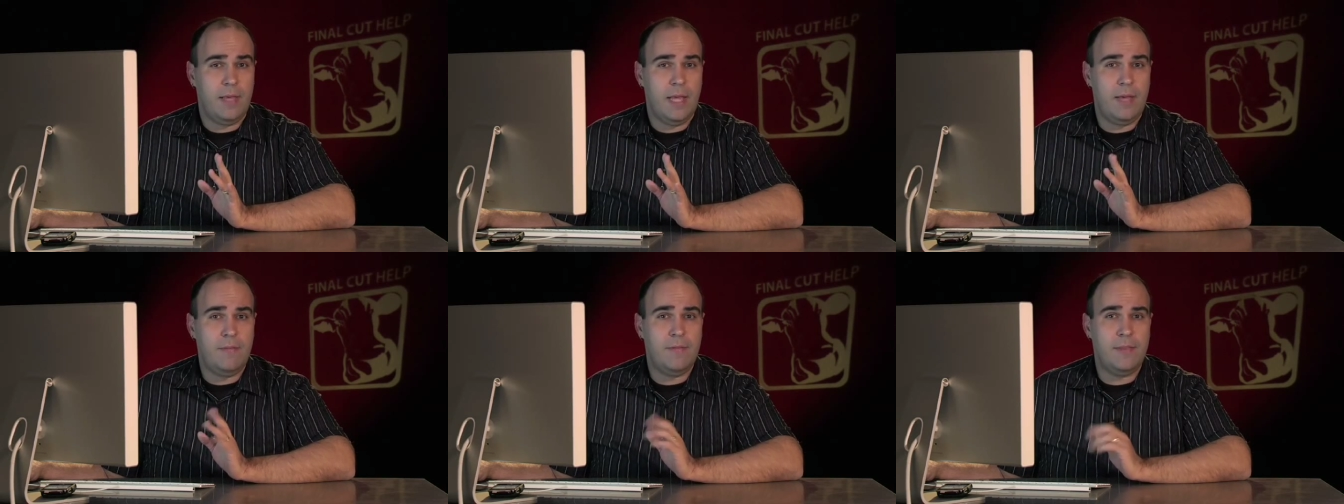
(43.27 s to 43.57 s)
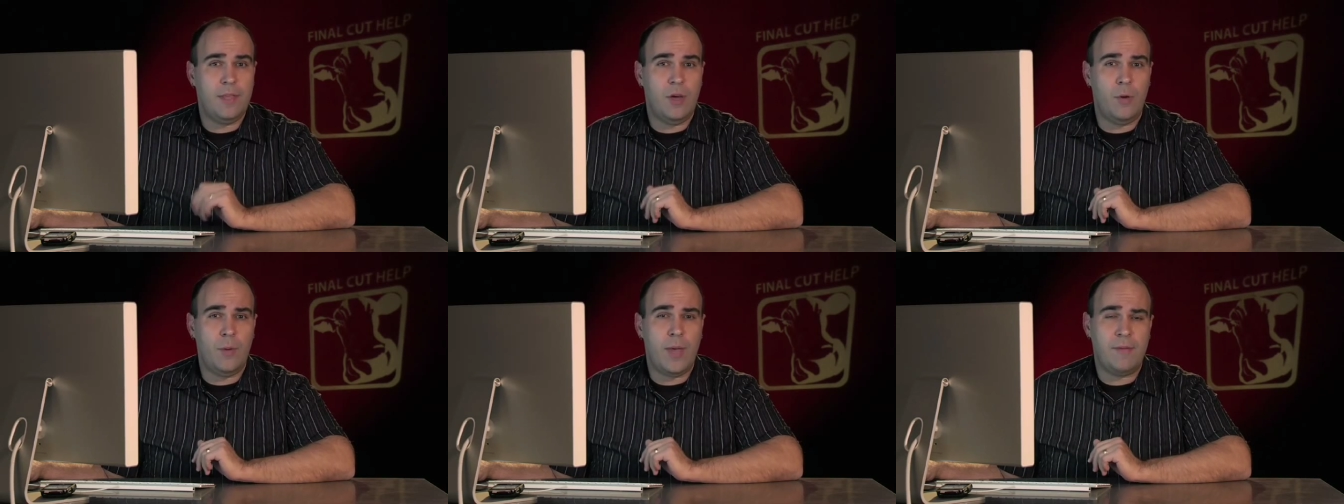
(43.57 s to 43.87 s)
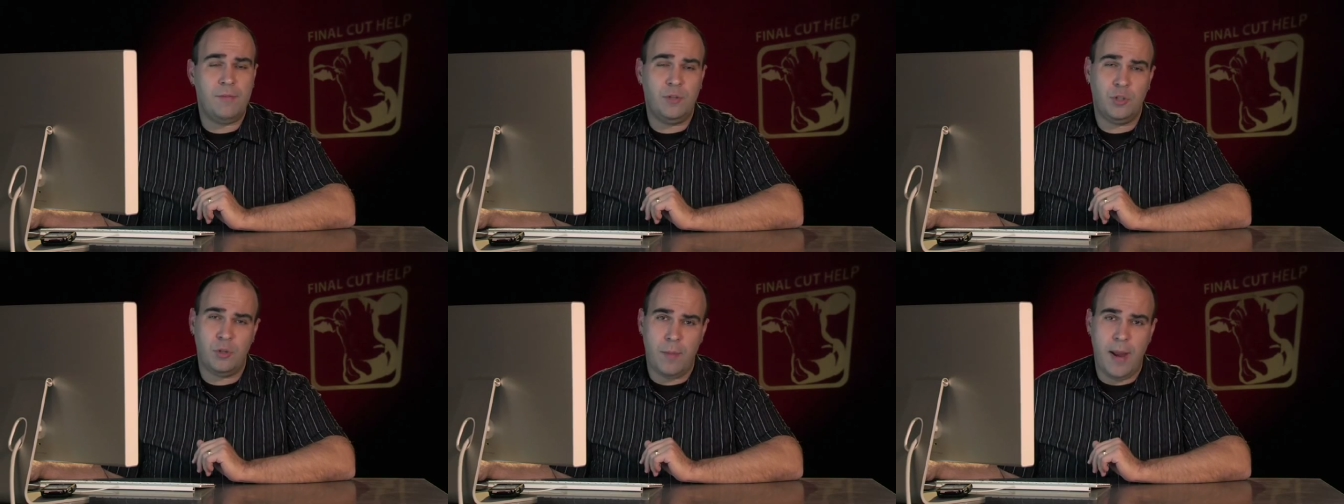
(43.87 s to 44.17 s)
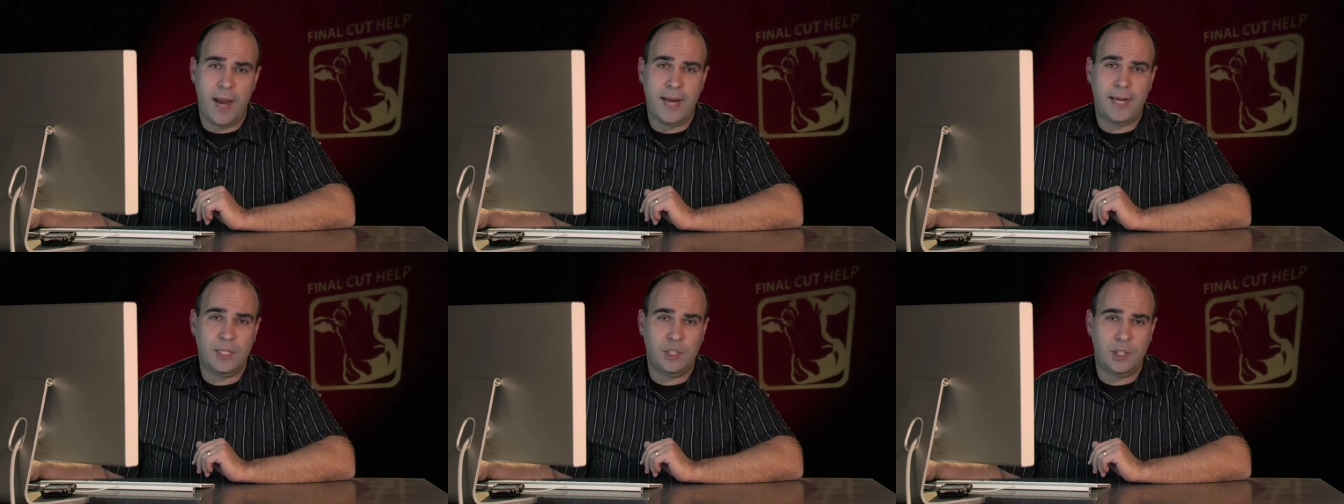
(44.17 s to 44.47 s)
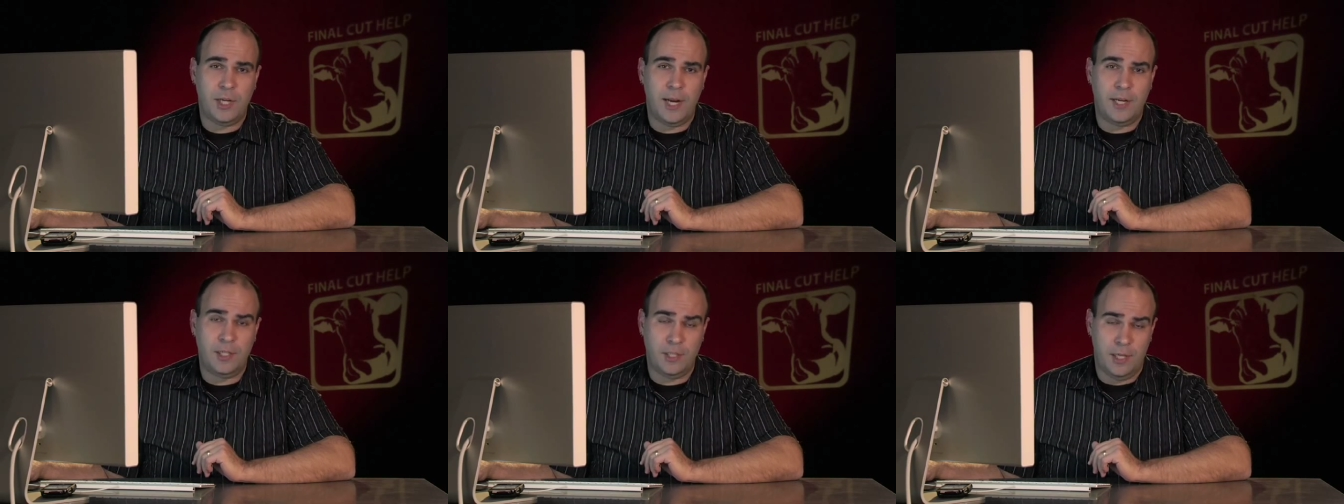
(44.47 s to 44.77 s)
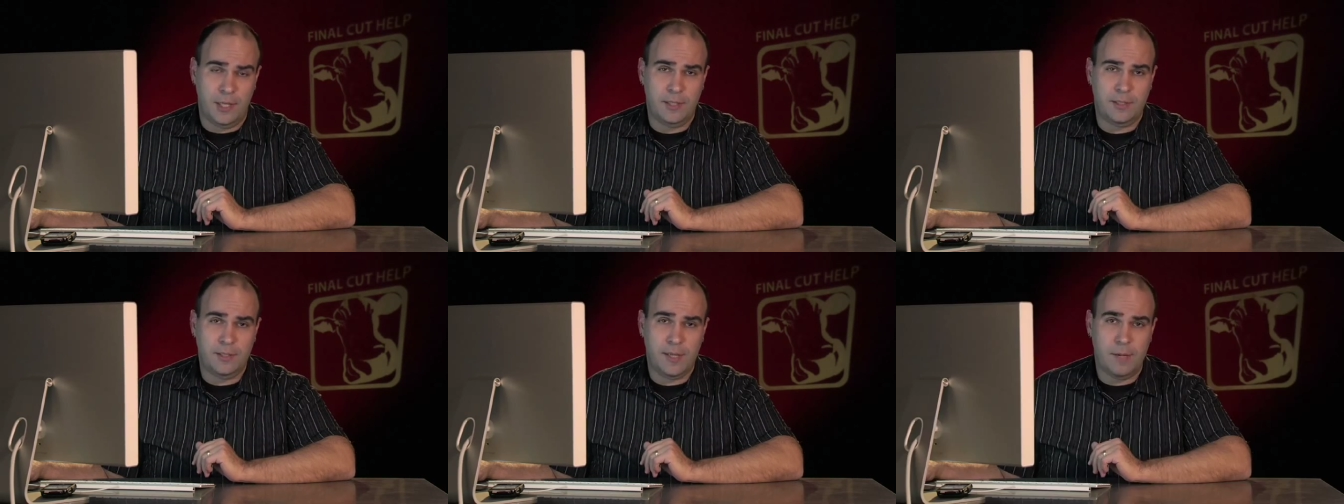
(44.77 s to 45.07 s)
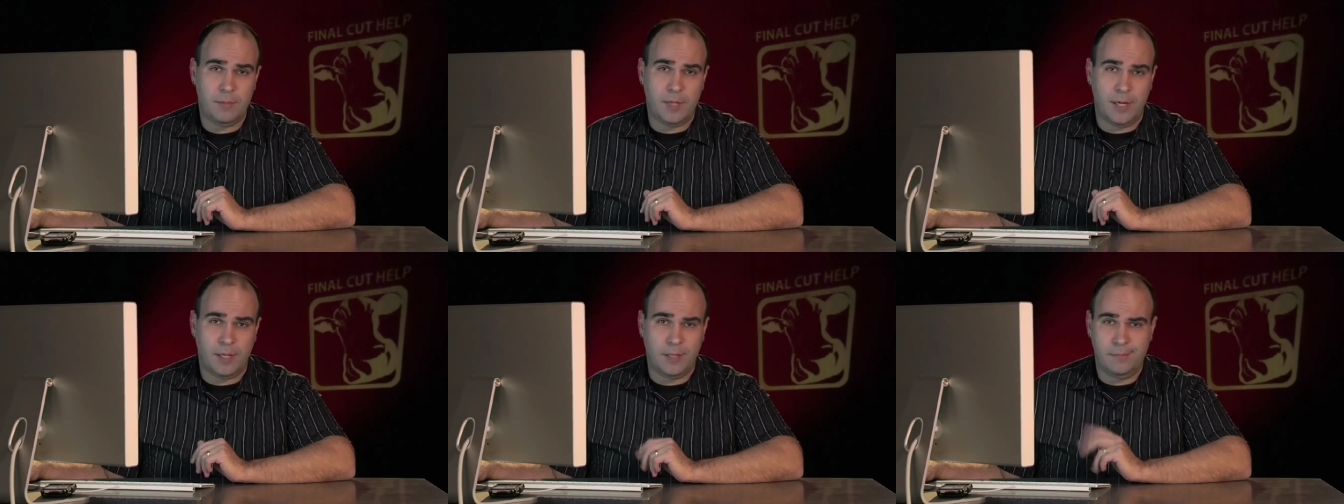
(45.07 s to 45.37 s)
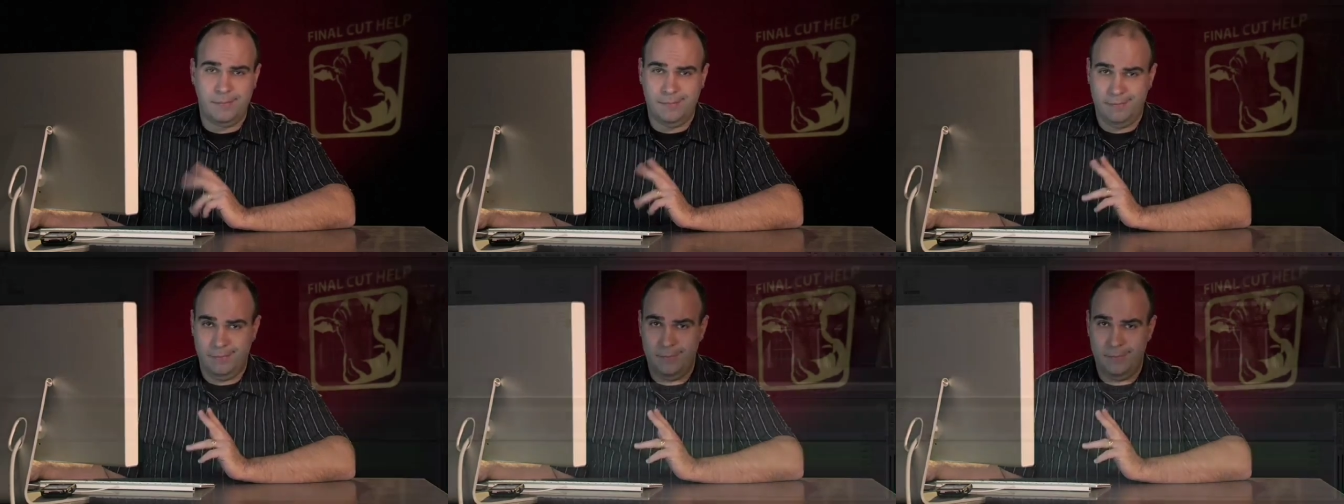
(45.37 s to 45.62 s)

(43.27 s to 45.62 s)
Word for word: even though we have a dramatic change in the subject.